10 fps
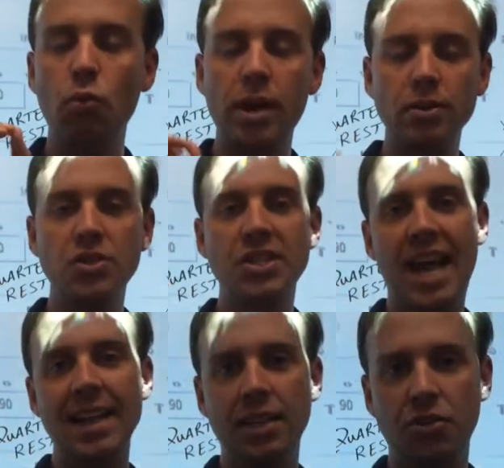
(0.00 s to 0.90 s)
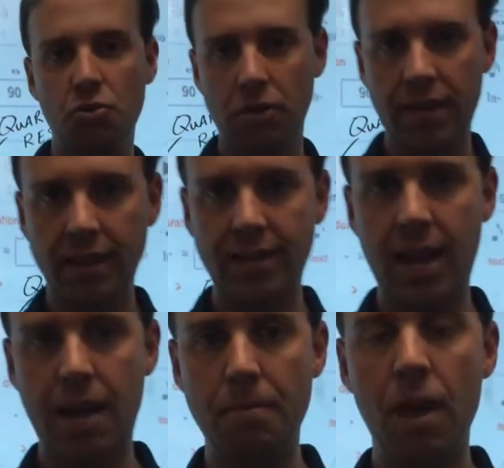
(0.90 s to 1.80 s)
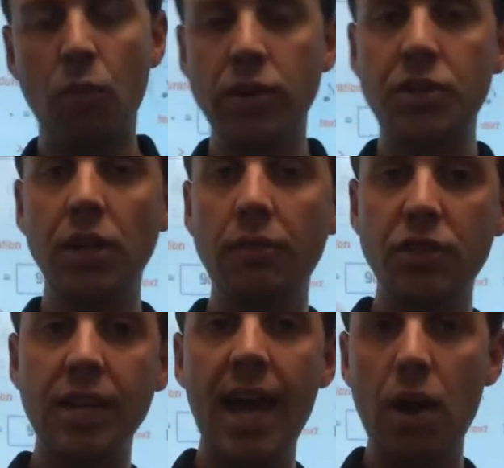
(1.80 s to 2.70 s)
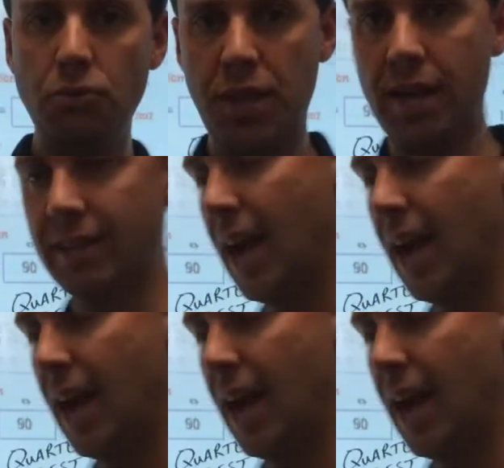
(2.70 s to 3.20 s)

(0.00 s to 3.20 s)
we are silent during that time. We still have to count that